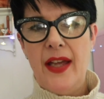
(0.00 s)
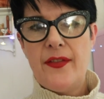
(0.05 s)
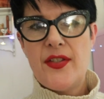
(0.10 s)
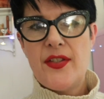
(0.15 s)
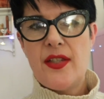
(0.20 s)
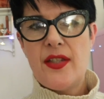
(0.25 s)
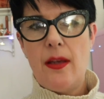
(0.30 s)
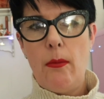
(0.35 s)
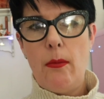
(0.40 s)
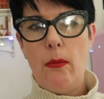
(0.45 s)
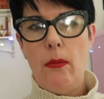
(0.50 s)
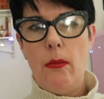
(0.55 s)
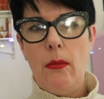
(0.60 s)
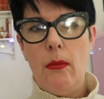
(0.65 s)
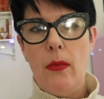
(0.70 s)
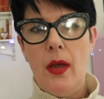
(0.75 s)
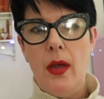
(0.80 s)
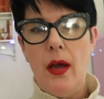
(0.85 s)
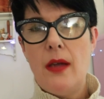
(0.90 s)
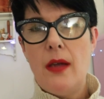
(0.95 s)
some
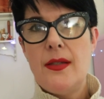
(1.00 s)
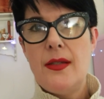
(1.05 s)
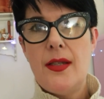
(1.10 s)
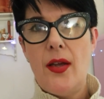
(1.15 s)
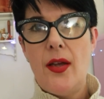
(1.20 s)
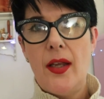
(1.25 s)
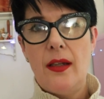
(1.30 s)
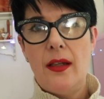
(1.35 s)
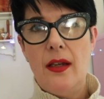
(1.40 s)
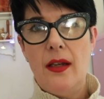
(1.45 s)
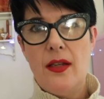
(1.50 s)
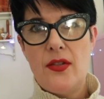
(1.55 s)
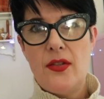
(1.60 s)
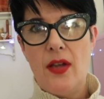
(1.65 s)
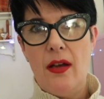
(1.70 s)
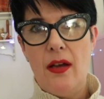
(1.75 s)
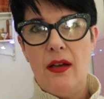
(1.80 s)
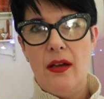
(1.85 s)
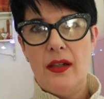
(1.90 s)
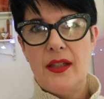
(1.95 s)
undiagnosed
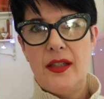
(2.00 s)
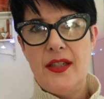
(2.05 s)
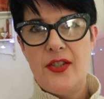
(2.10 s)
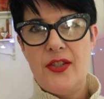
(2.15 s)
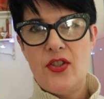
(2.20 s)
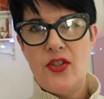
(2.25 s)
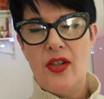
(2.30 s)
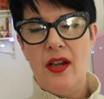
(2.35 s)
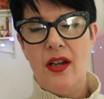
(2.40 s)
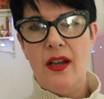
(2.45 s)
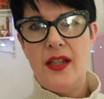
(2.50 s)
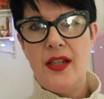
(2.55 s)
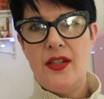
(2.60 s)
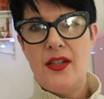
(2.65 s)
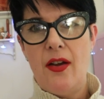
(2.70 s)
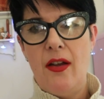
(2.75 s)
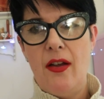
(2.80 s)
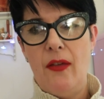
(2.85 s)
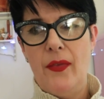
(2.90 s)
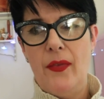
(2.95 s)
heart condition and I
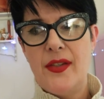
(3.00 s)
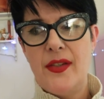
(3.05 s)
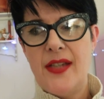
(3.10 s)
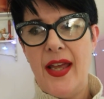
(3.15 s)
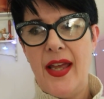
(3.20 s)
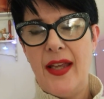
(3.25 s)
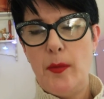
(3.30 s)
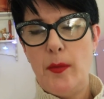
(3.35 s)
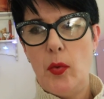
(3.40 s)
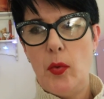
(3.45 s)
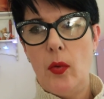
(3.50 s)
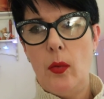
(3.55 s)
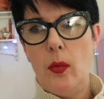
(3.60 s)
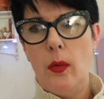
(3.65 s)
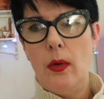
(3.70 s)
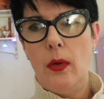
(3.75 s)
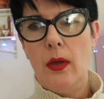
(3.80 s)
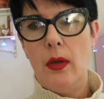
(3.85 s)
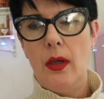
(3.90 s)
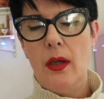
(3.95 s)
die on the table?
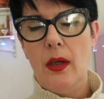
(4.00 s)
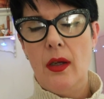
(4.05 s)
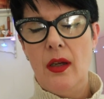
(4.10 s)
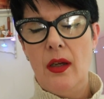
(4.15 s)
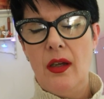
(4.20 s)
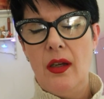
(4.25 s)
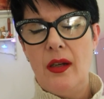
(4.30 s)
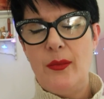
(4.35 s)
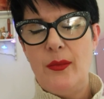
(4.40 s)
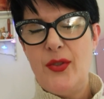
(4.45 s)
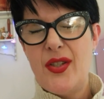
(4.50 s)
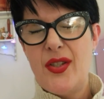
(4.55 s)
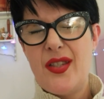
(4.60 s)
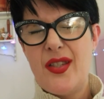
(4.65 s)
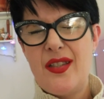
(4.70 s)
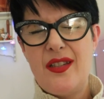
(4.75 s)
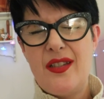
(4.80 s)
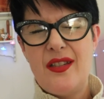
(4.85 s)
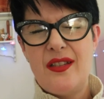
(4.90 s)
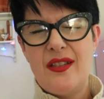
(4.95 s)

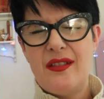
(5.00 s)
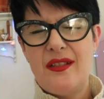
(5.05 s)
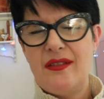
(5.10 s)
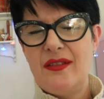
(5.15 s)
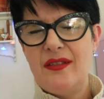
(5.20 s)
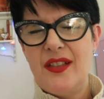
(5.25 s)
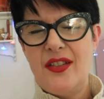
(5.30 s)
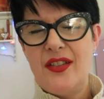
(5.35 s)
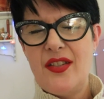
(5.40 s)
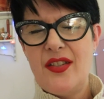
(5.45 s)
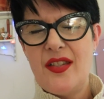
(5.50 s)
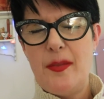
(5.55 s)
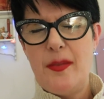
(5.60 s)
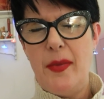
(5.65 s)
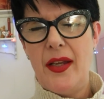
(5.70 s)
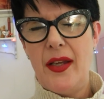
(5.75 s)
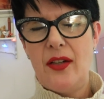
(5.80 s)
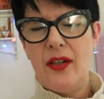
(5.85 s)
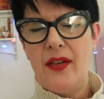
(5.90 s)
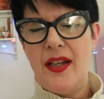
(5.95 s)
Just, just a
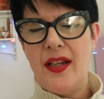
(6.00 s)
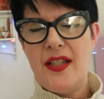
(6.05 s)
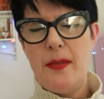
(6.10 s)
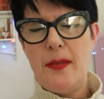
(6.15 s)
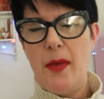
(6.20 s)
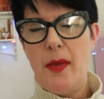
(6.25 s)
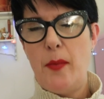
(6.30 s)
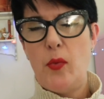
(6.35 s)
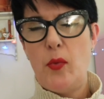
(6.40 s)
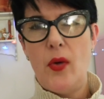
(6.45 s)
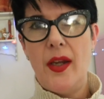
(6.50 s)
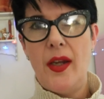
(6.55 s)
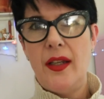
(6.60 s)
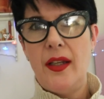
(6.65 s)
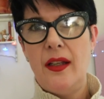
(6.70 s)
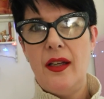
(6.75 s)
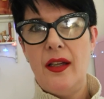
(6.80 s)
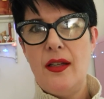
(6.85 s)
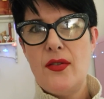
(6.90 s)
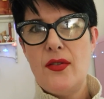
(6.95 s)
bit crazy. My brain
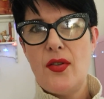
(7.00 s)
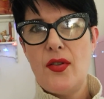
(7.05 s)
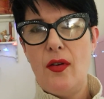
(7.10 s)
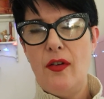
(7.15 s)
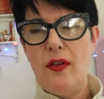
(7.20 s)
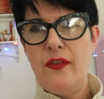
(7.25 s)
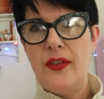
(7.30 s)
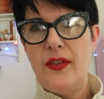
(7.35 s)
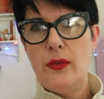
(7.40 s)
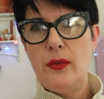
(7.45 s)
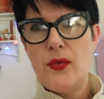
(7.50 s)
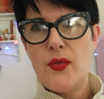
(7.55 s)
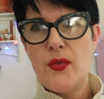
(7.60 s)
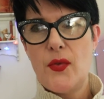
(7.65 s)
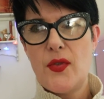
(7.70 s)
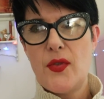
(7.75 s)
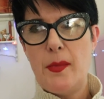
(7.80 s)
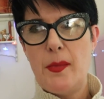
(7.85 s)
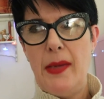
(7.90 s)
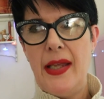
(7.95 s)
goes off in all
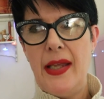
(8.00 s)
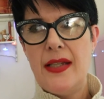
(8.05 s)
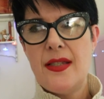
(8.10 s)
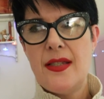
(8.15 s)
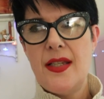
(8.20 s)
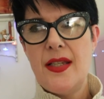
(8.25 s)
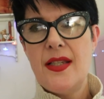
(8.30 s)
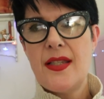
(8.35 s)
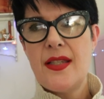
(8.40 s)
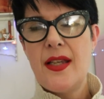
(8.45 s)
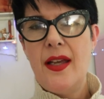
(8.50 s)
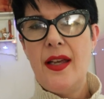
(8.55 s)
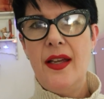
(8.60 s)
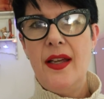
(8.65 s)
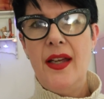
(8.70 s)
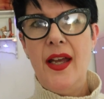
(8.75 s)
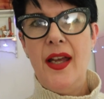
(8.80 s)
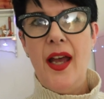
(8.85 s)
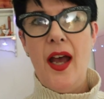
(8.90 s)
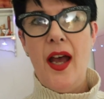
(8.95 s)
sorts of places.
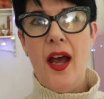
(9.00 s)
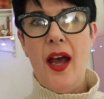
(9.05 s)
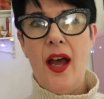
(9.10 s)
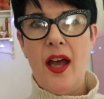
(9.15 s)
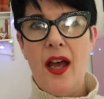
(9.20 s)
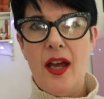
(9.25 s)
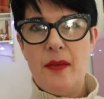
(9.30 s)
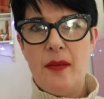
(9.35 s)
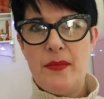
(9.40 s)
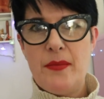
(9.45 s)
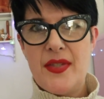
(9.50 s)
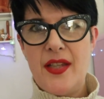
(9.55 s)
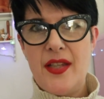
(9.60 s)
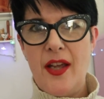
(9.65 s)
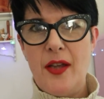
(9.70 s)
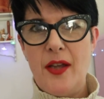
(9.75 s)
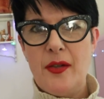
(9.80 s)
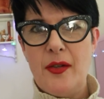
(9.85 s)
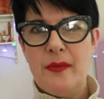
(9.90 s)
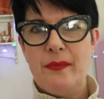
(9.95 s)
Um,
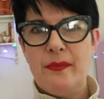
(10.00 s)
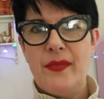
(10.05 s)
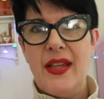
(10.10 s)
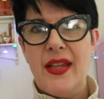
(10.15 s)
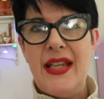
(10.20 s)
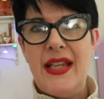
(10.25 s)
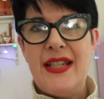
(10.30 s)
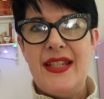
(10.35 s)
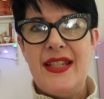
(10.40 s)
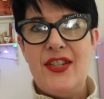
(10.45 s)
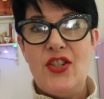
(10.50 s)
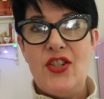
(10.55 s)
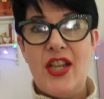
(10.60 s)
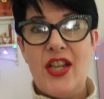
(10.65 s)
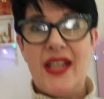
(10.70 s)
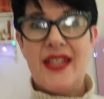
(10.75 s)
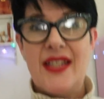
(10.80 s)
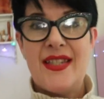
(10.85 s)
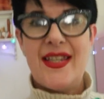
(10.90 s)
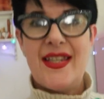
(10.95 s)
so
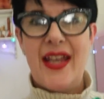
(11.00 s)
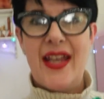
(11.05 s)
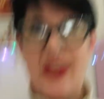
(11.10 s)
ECG said